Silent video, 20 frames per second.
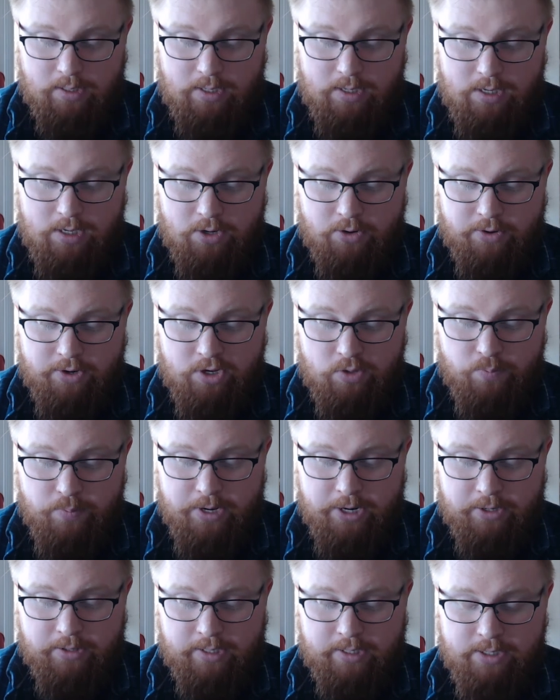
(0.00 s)
Uriel
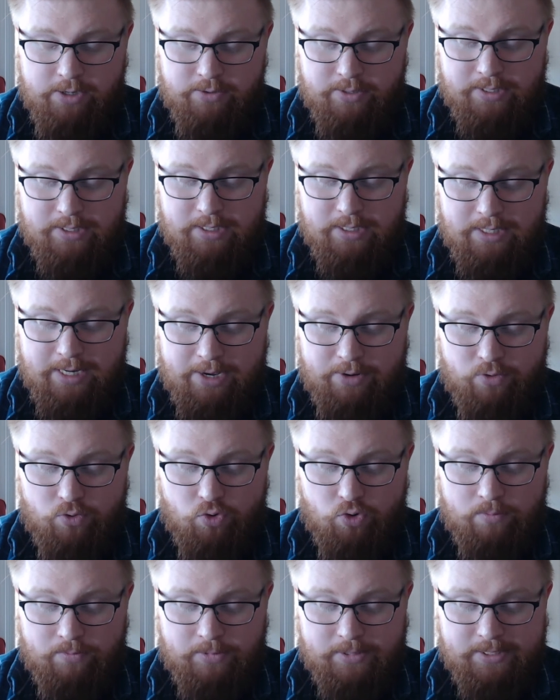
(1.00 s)
barely noticed the now
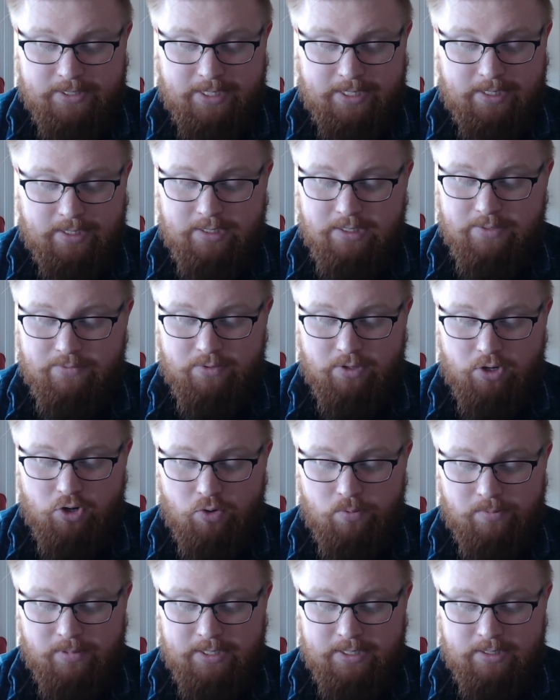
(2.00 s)
normal sightings of the
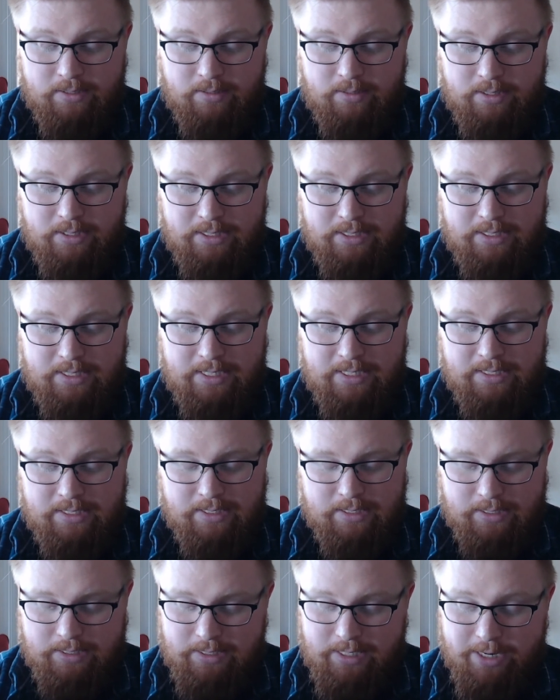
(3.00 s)
homeless, diseased,
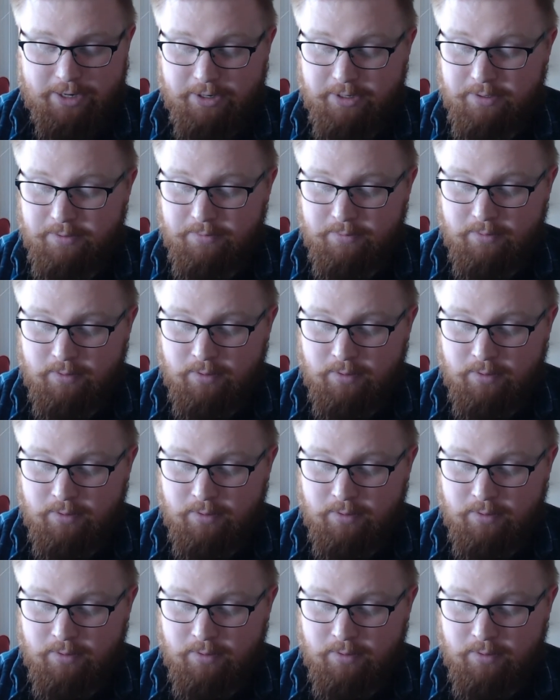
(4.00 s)
and scared.